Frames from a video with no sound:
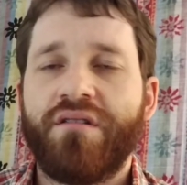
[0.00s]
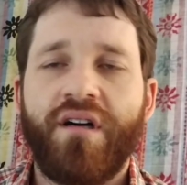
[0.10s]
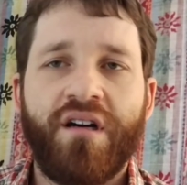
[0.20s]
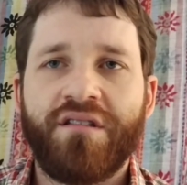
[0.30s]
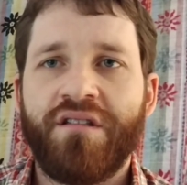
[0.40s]

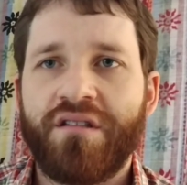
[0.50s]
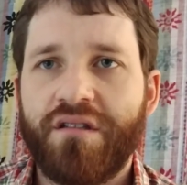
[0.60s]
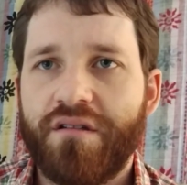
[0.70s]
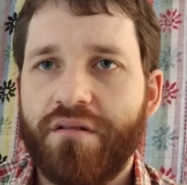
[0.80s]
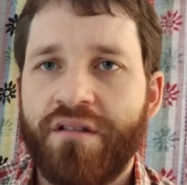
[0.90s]
toxic,
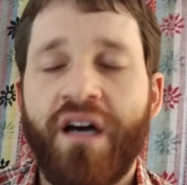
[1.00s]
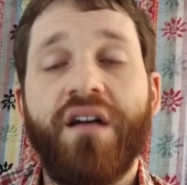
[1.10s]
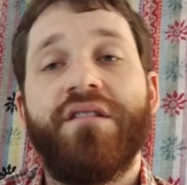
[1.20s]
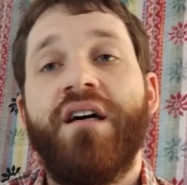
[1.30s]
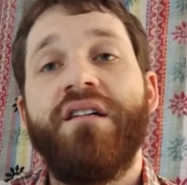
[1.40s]

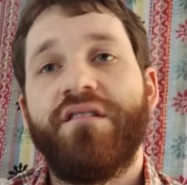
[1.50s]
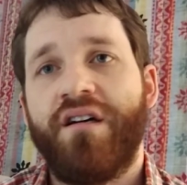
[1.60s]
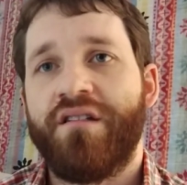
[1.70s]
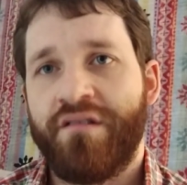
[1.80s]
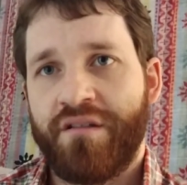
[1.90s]
not
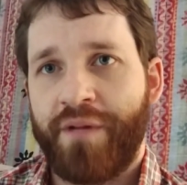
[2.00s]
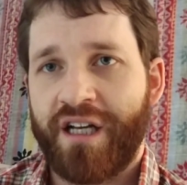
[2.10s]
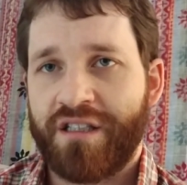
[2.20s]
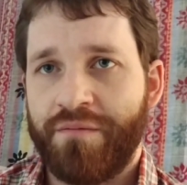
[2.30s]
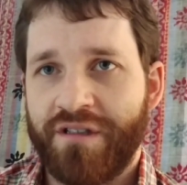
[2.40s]
toxic
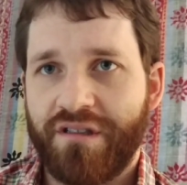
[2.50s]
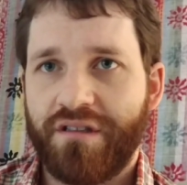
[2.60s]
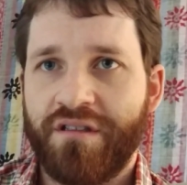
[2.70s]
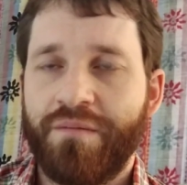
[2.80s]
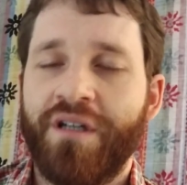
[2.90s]
maximalist,
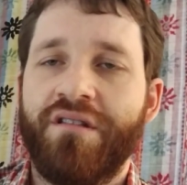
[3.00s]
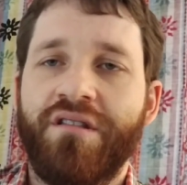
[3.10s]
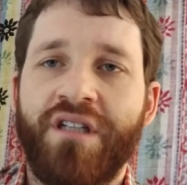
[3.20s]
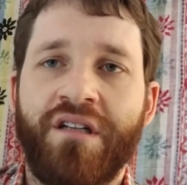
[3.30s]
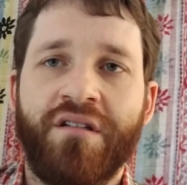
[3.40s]
despite the
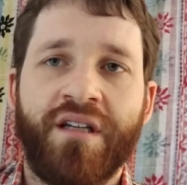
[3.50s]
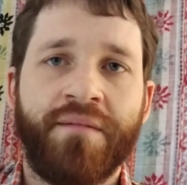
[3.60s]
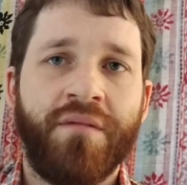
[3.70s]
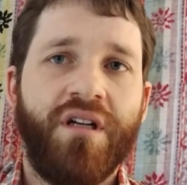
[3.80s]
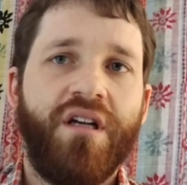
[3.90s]
channel
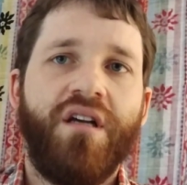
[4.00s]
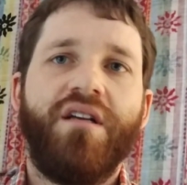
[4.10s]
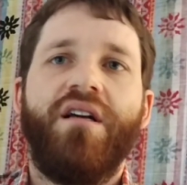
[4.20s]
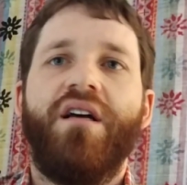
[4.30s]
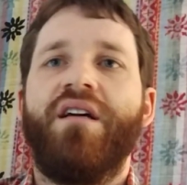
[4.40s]
name.
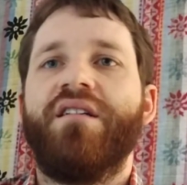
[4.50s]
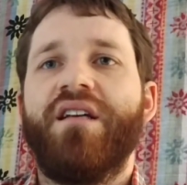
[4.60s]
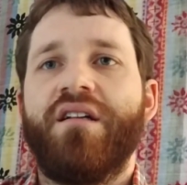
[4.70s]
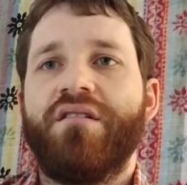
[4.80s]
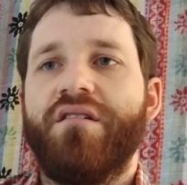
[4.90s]
And
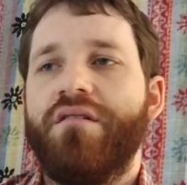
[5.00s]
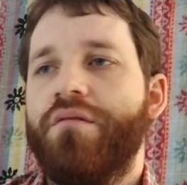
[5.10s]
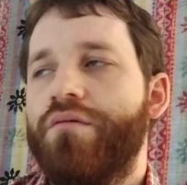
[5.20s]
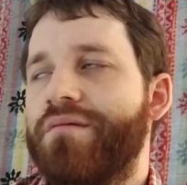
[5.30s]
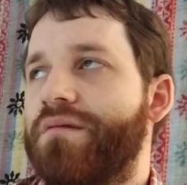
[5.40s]
again,
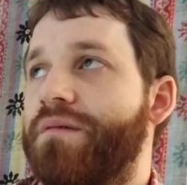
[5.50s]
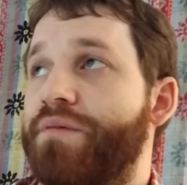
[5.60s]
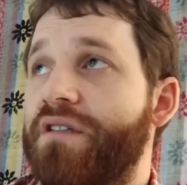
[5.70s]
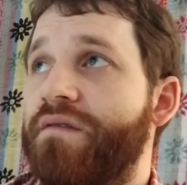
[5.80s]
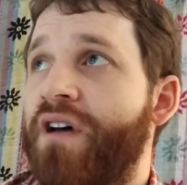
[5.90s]

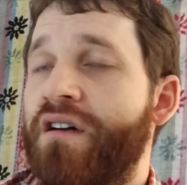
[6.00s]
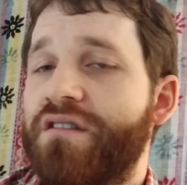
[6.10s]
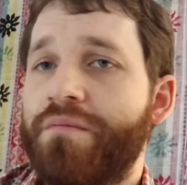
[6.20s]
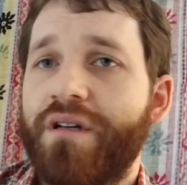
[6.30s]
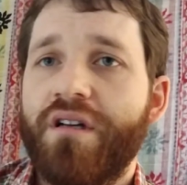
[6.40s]
speak of
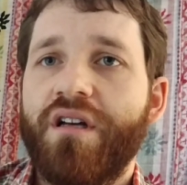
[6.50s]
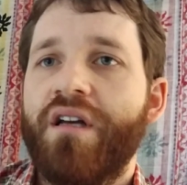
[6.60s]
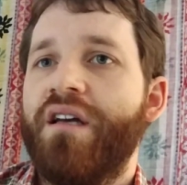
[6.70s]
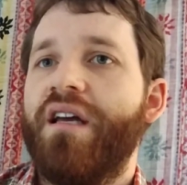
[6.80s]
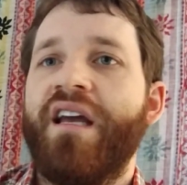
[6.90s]
toxic,
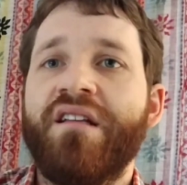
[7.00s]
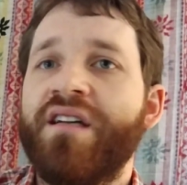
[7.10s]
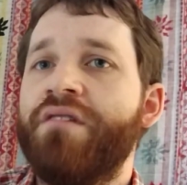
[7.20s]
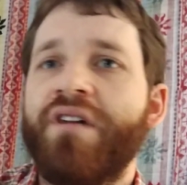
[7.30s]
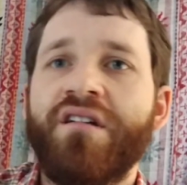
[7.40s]

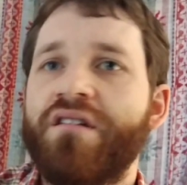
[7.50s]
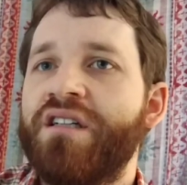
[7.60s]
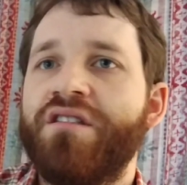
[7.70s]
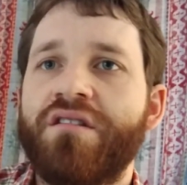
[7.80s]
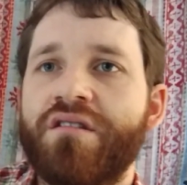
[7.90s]

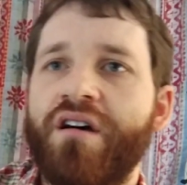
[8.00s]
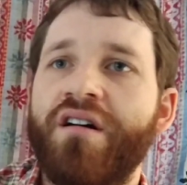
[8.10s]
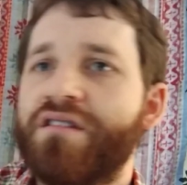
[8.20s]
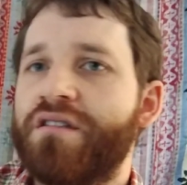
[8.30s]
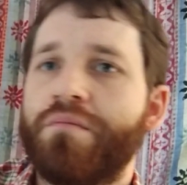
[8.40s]
anti-regulation,
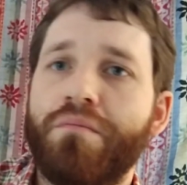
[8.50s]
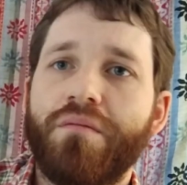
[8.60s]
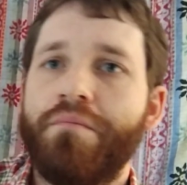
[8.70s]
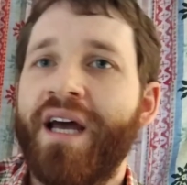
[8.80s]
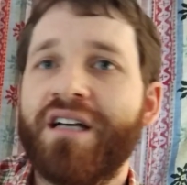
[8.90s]
toxic
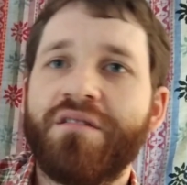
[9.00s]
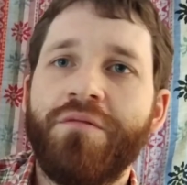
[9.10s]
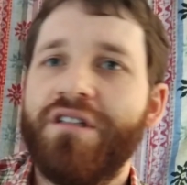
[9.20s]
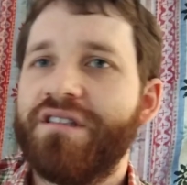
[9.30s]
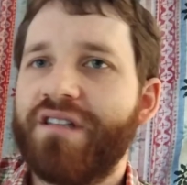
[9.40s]

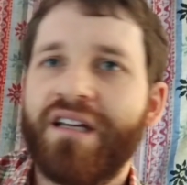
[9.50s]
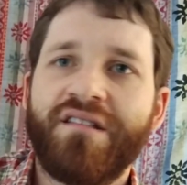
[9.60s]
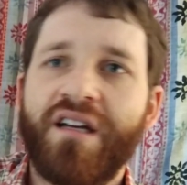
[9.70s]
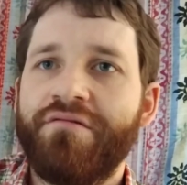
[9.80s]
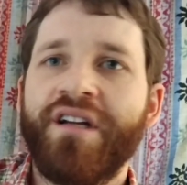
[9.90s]
maximalist,
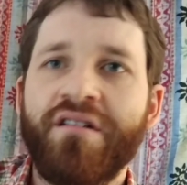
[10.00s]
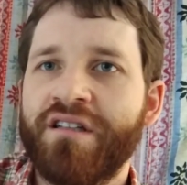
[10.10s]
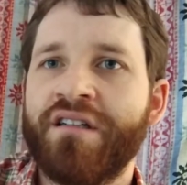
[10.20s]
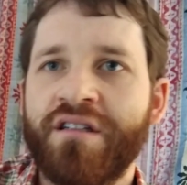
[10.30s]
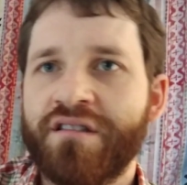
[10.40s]

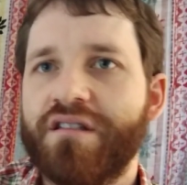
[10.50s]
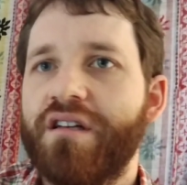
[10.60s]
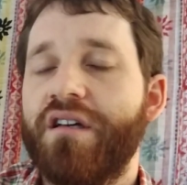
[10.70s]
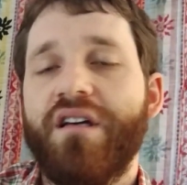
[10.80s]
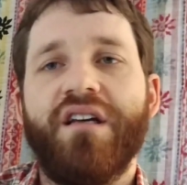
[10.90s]
anti-regulators
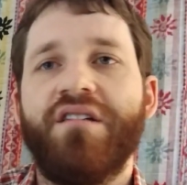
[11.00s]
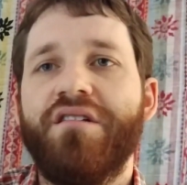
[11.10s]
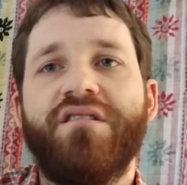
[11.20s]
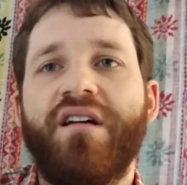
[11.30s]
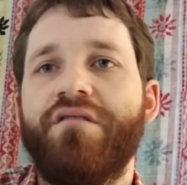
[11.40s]
is
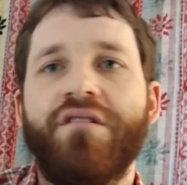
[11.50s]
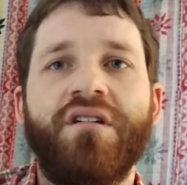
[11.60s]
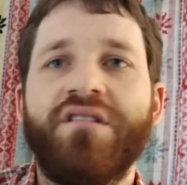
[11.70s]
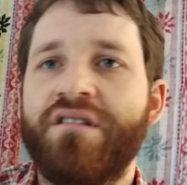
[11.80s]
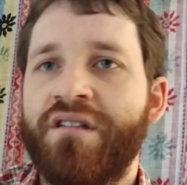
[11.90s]
just not
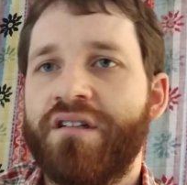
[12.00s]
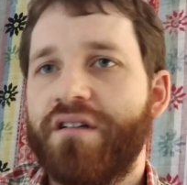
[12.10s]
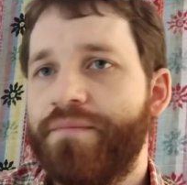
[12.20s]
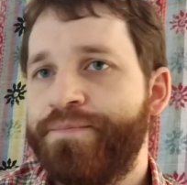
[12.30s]
realistic.